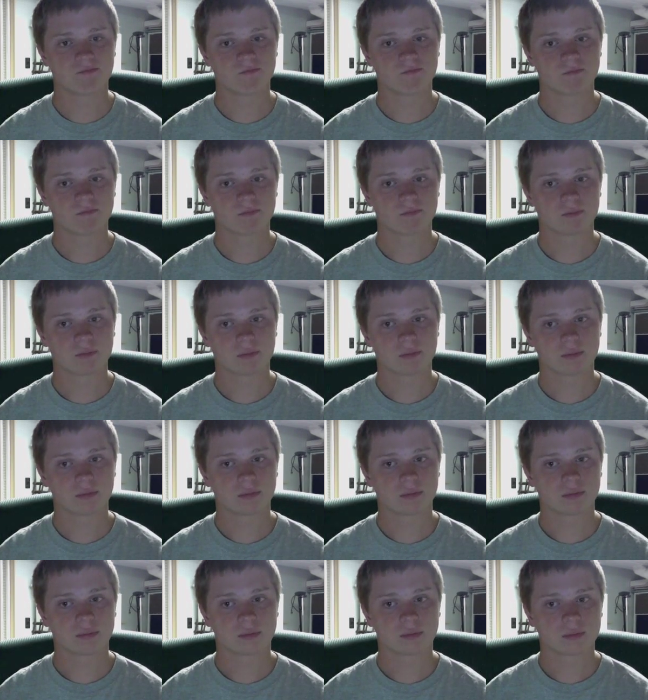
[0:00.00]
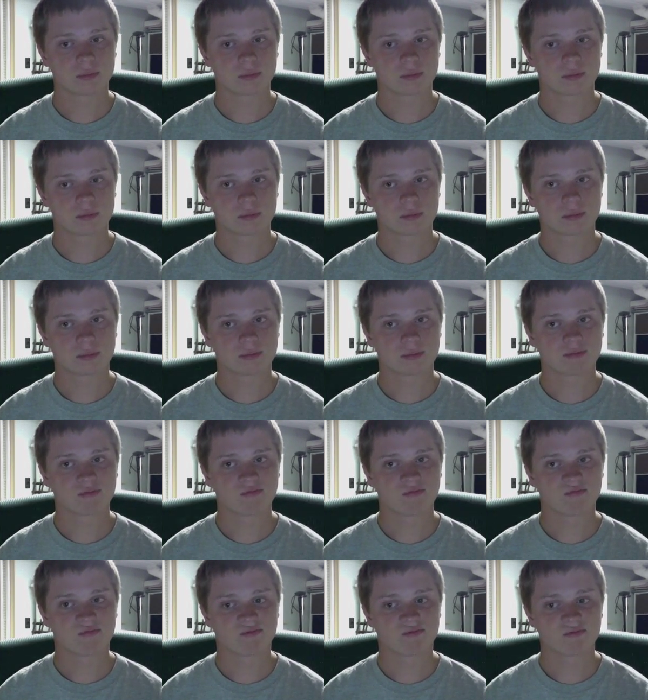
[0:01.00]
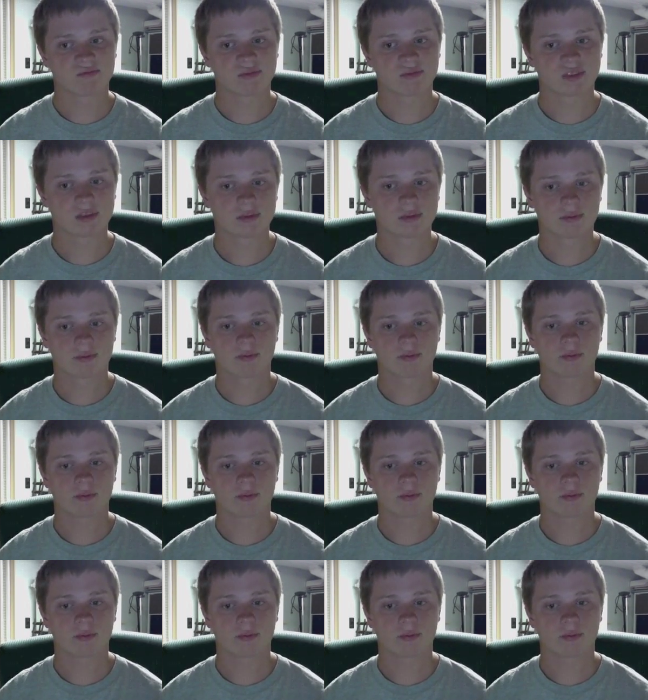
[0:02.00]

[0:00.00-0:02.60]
Nobody speaks.